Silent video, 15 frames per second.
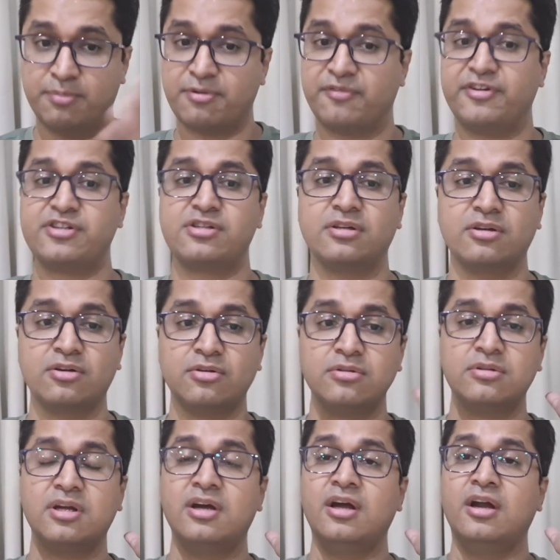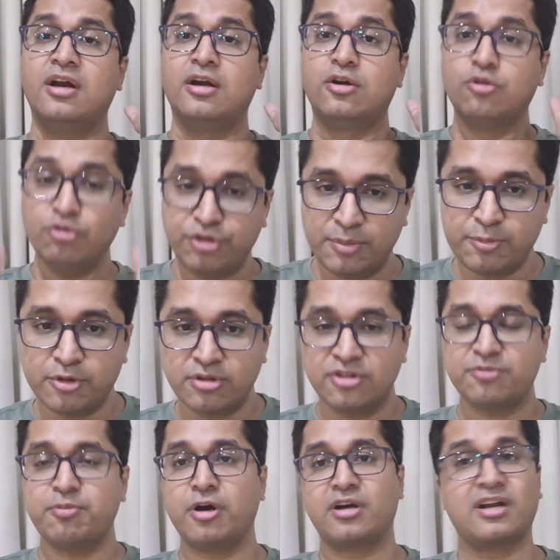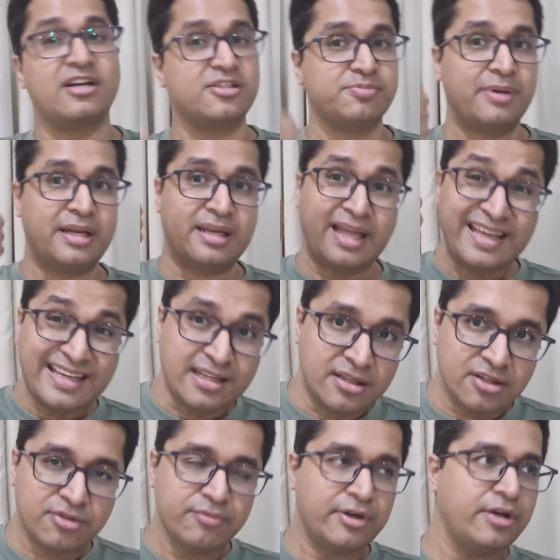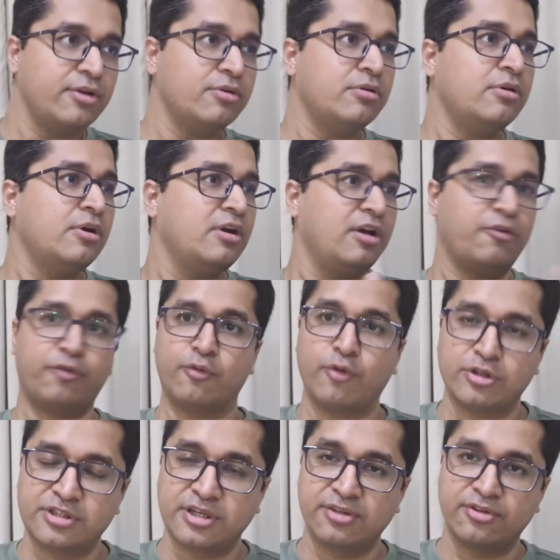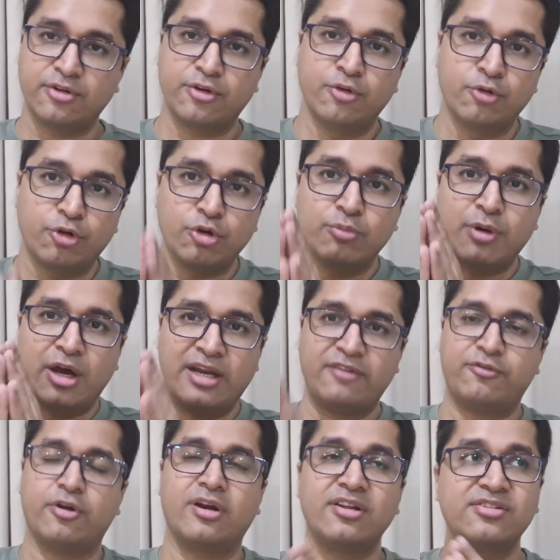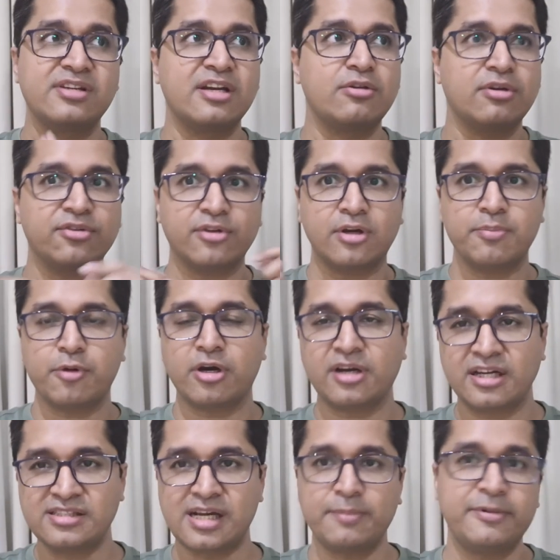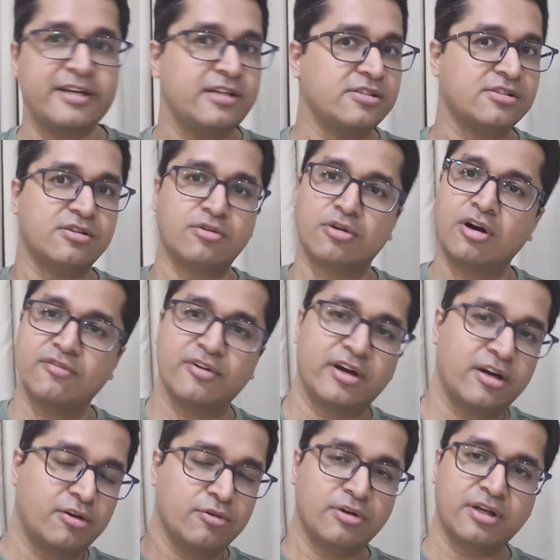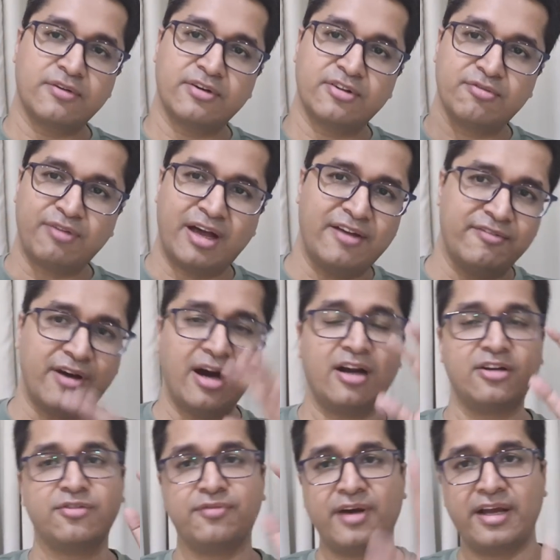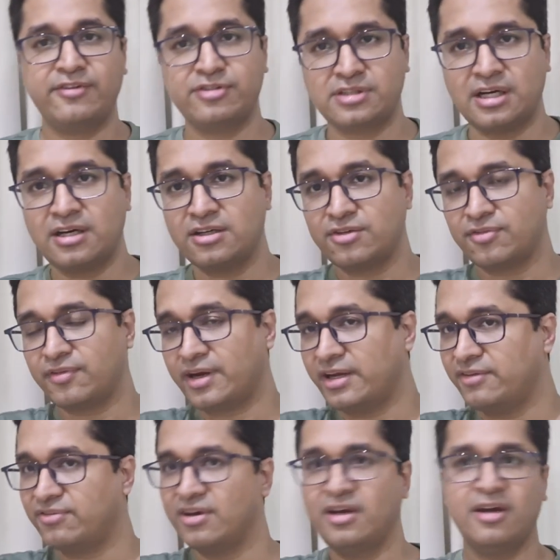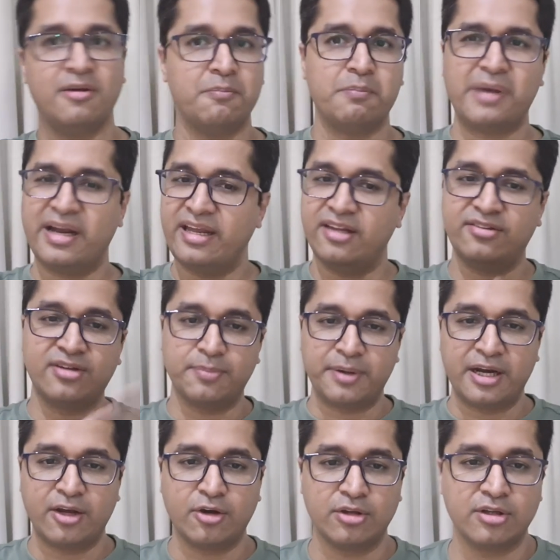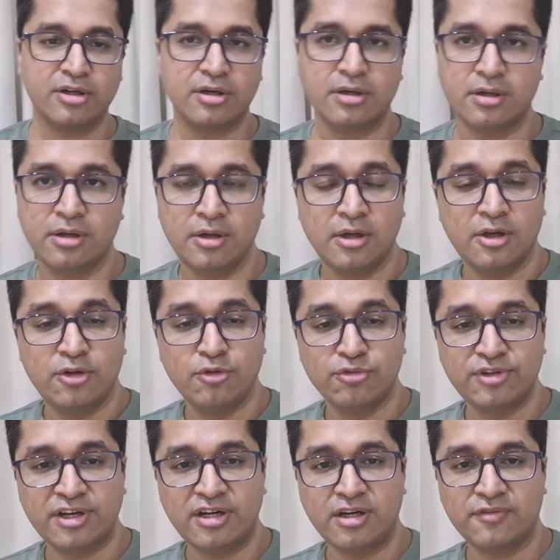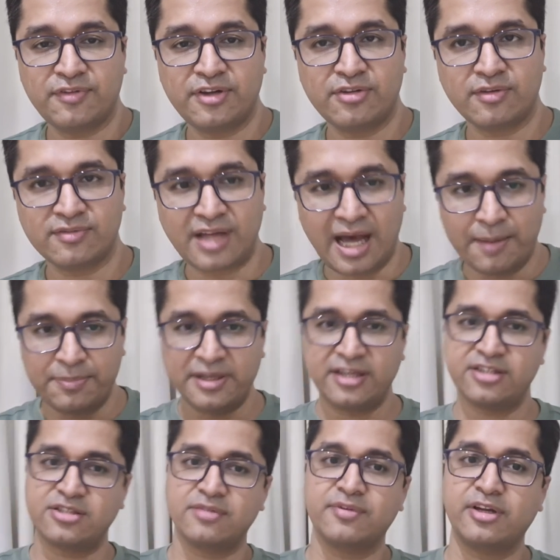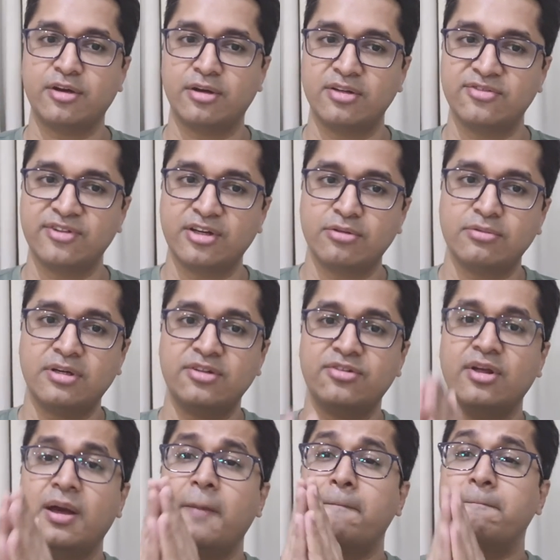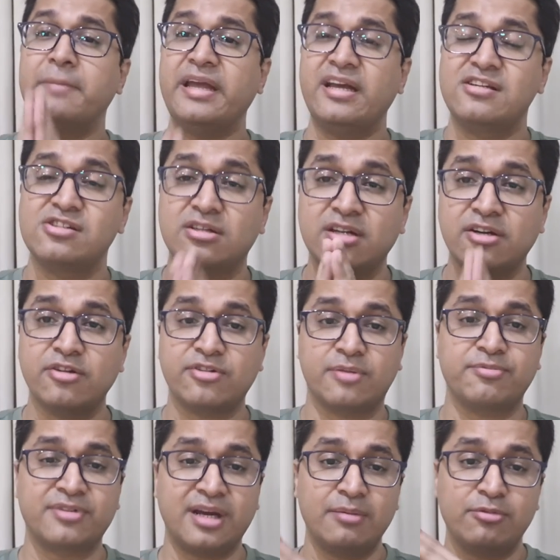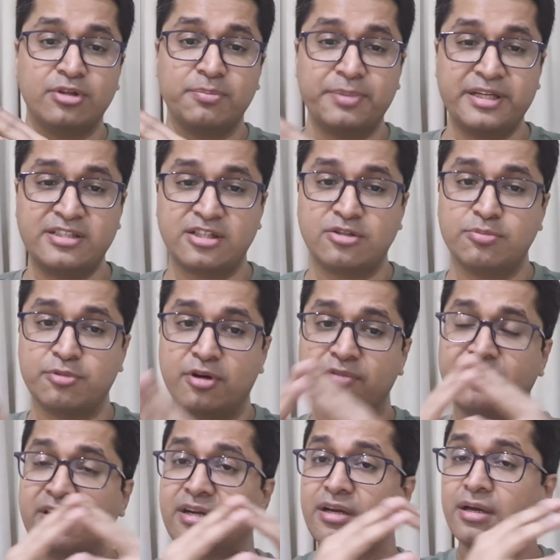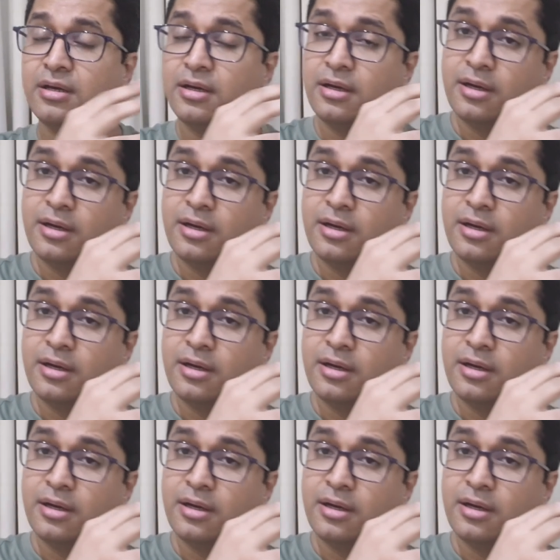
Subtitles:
professional growth. Do support this podcast by liking this video if you're watching us on YouTube, and if you're listening to us on a podcast application, do not forget to give us 5 hearts, 5 stars, 5 mics depending on the user interface of the application where you're listening to us. Make sure that you subscribe to the Paycheck to Profit